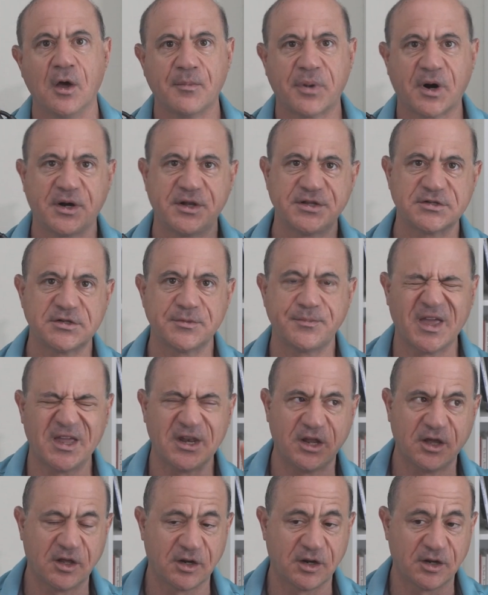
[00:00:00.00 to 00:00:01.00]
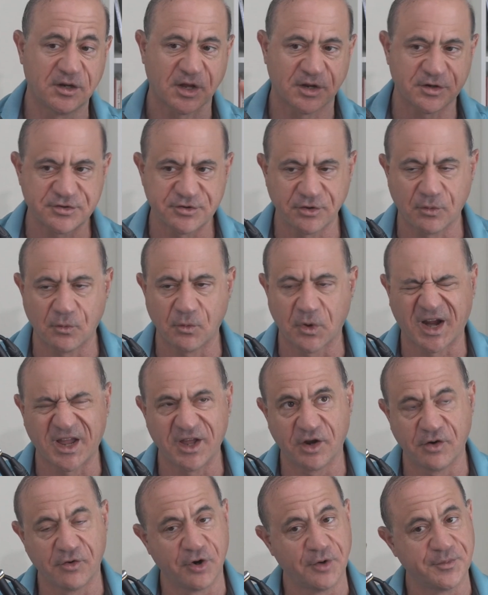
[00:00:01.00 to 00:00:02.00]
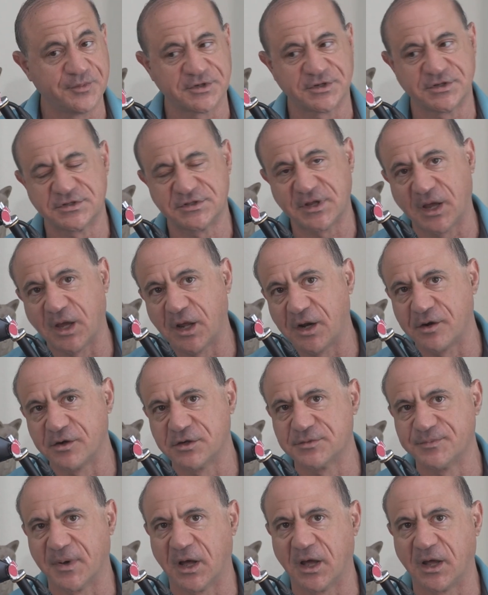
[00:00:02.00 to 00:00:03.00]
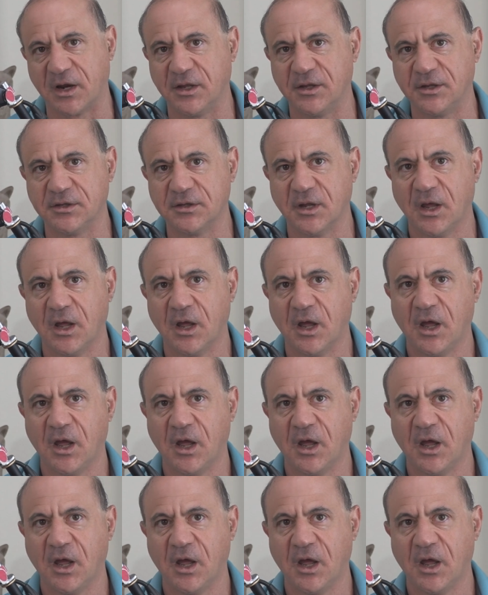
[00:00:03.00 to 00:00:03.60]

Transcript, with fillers: participating in industrial working groups or standards bodies.